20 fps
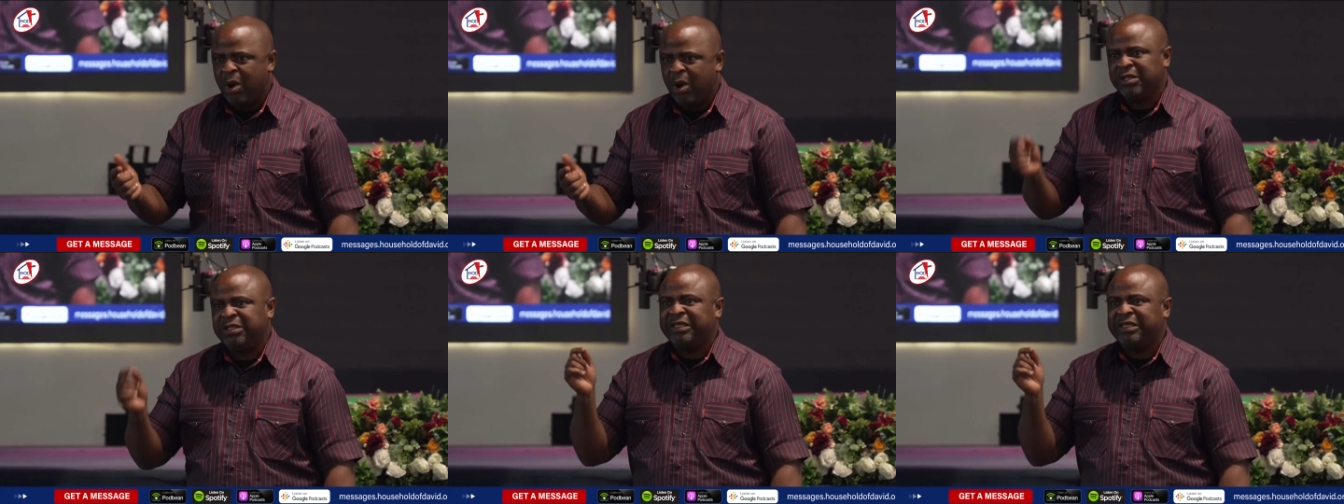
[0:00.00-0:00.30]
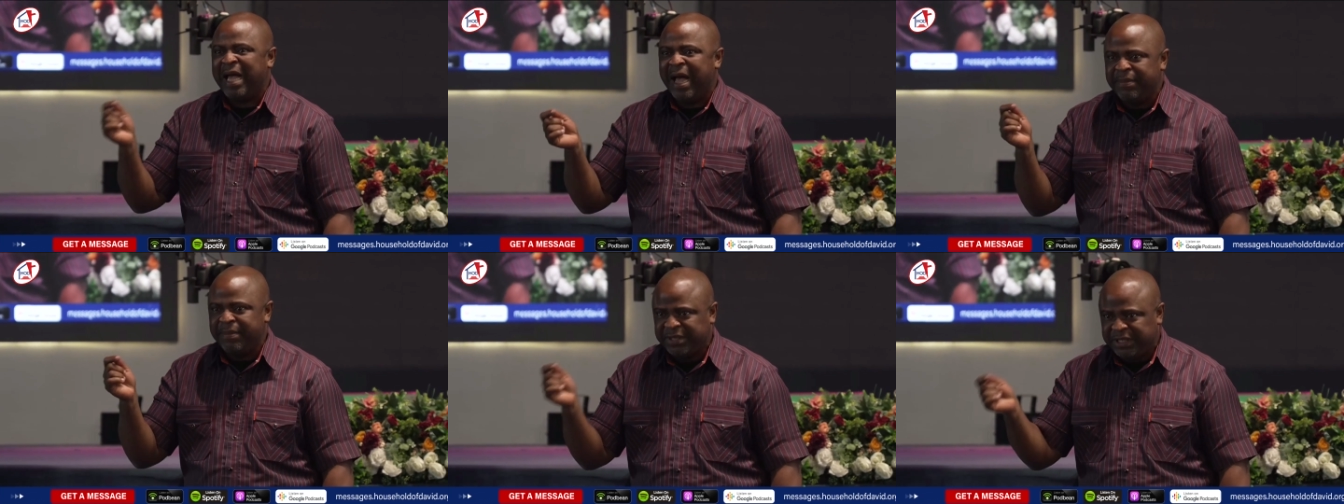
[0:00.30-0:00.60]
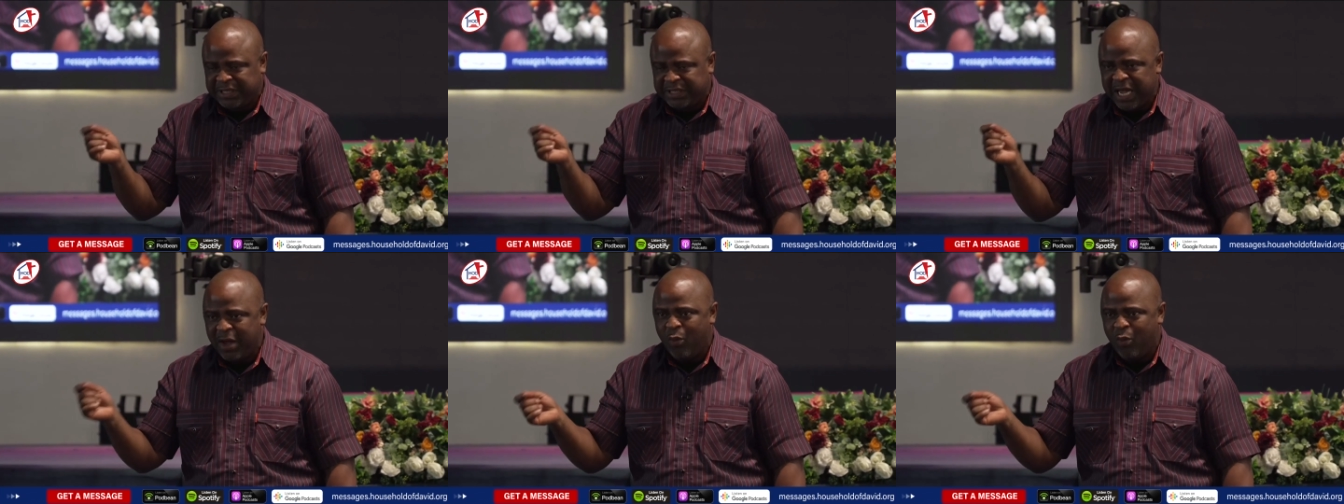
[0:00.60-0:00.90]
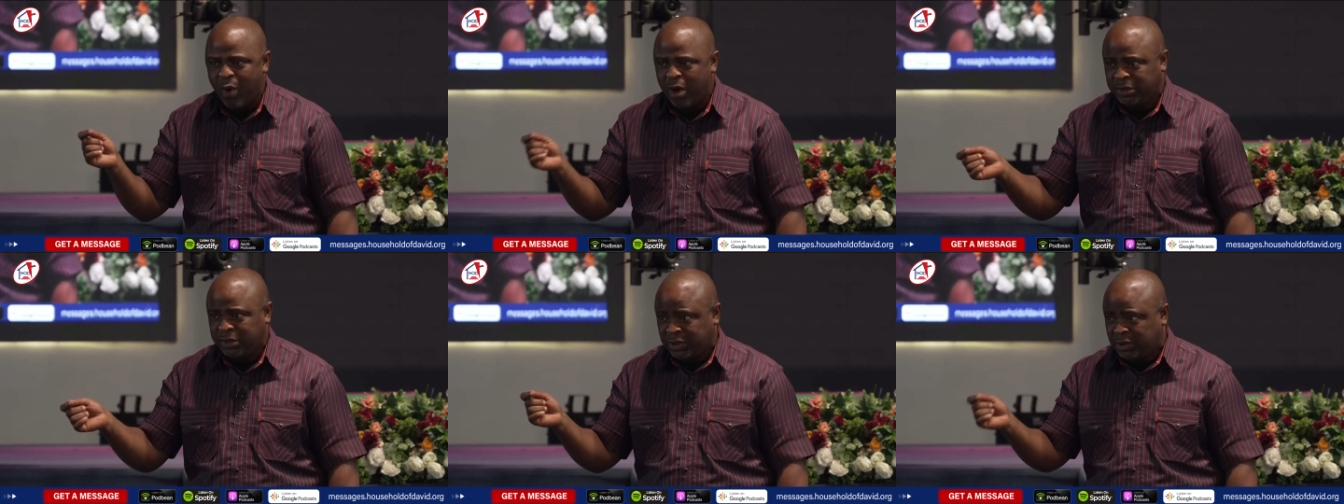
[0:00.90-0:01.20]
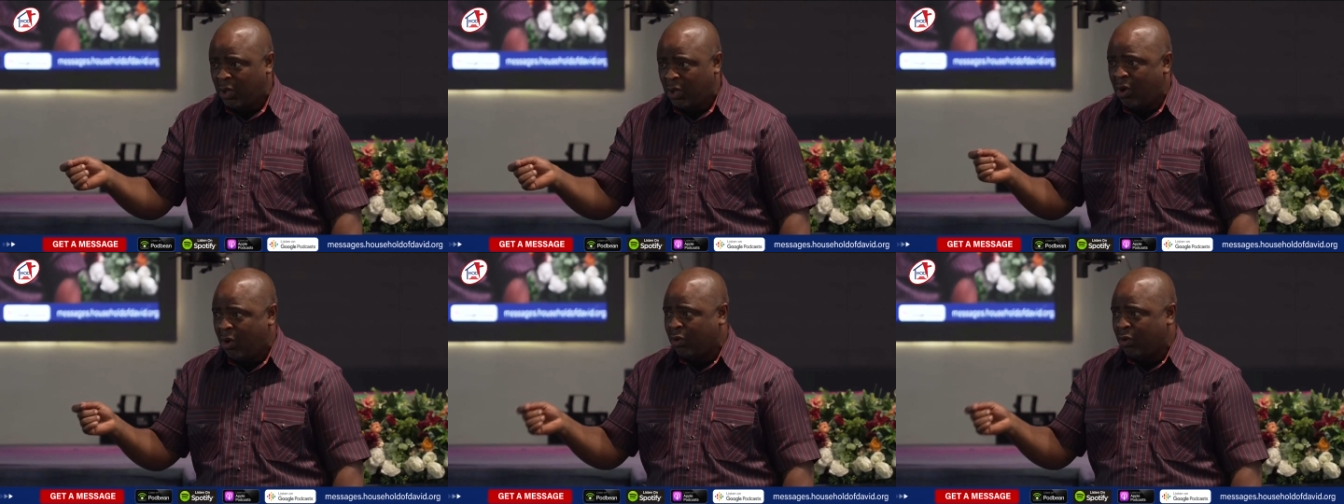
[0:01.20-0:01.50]
but Samson
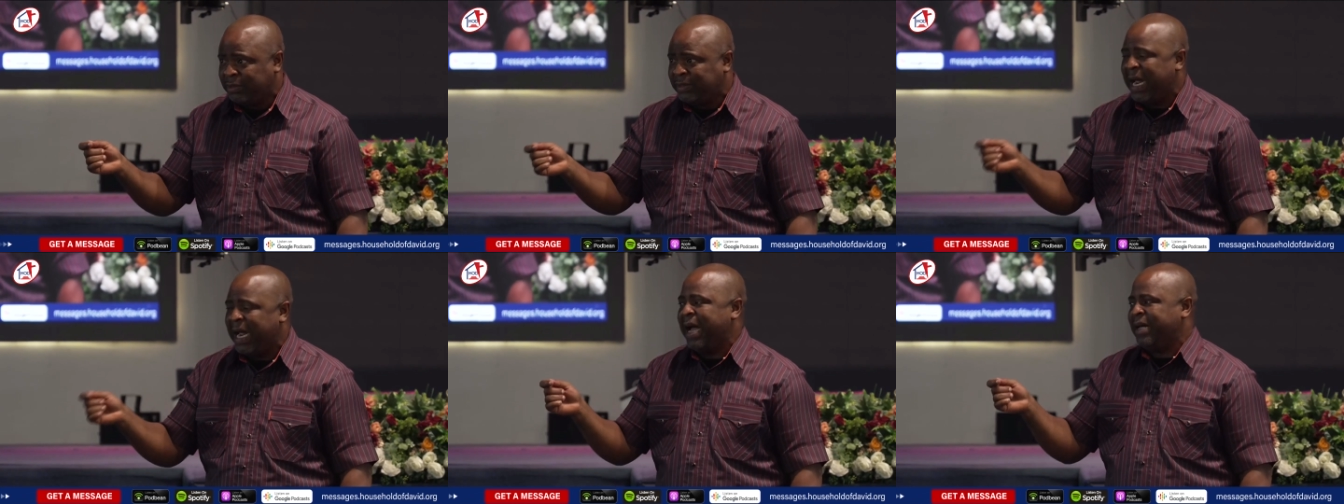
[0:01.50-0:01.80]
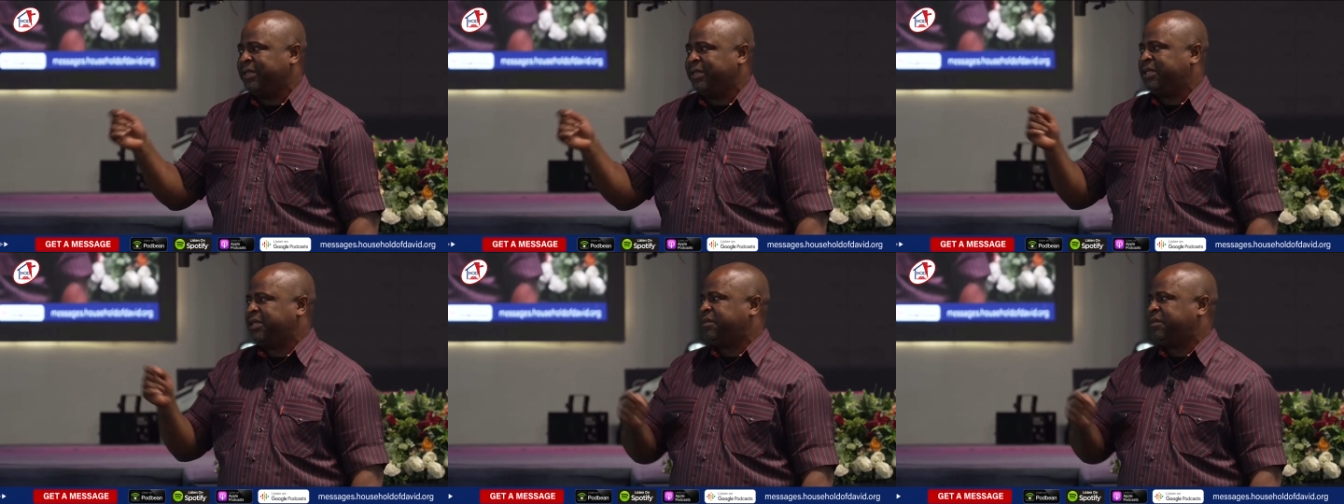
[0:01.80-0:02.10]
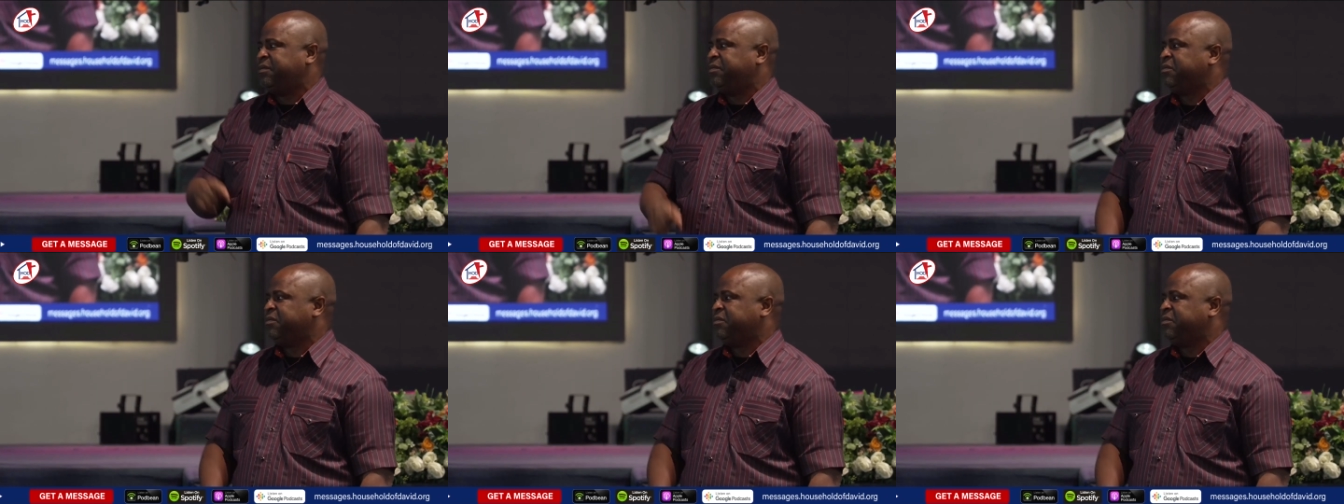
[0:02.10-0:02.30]
was told that.